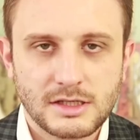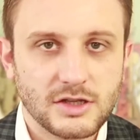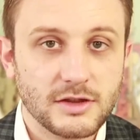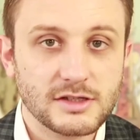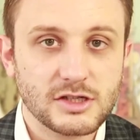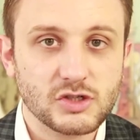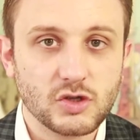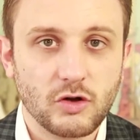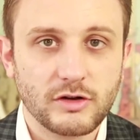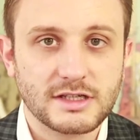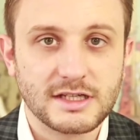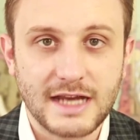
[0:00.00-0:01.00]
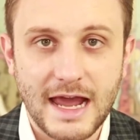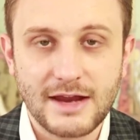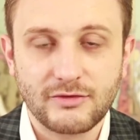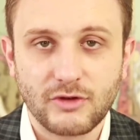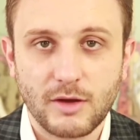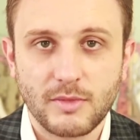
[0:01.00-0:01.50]
So there's a story
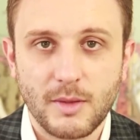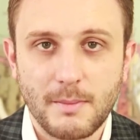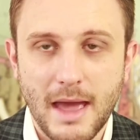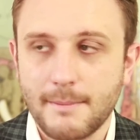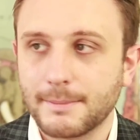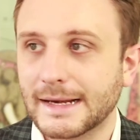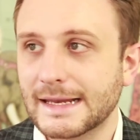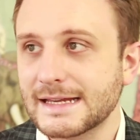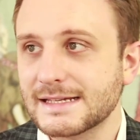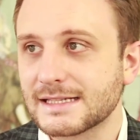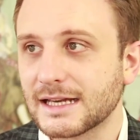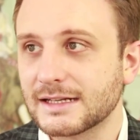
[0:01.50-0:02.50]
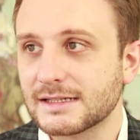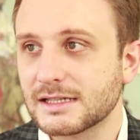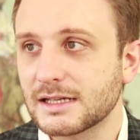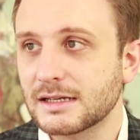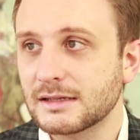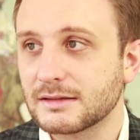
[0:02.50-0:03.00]
today from the Met Police, and it's
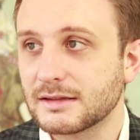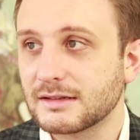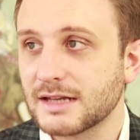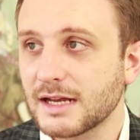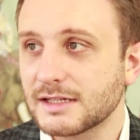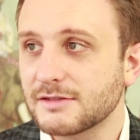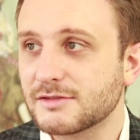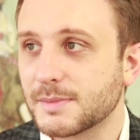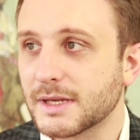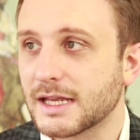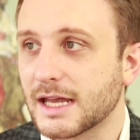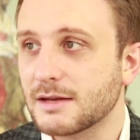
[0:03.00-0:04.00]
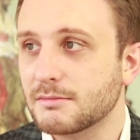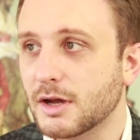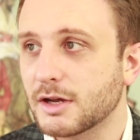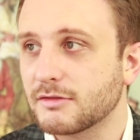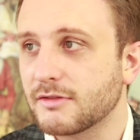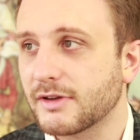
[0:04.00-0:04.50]
detectives begin
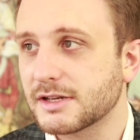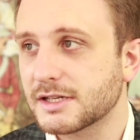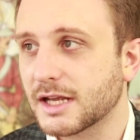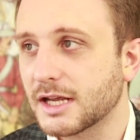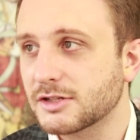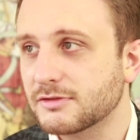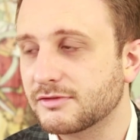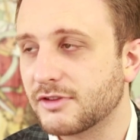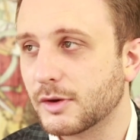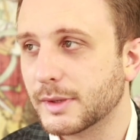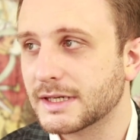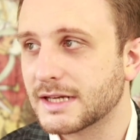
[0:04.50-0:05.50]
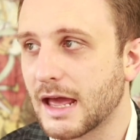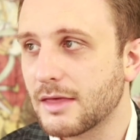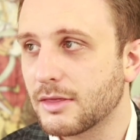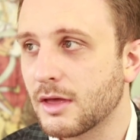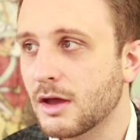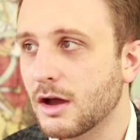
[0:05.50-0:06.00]
murder investigation following
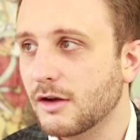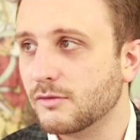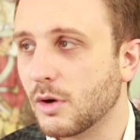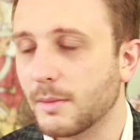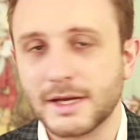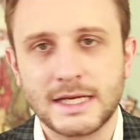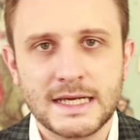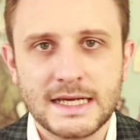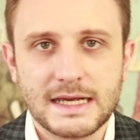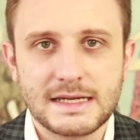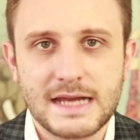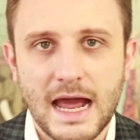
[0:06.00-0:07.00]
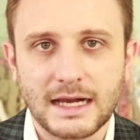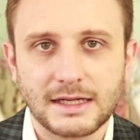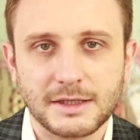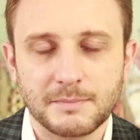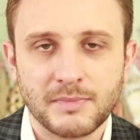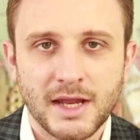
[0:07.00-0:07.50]
death of woman in
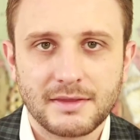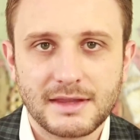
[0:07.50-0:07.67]
Dagenham.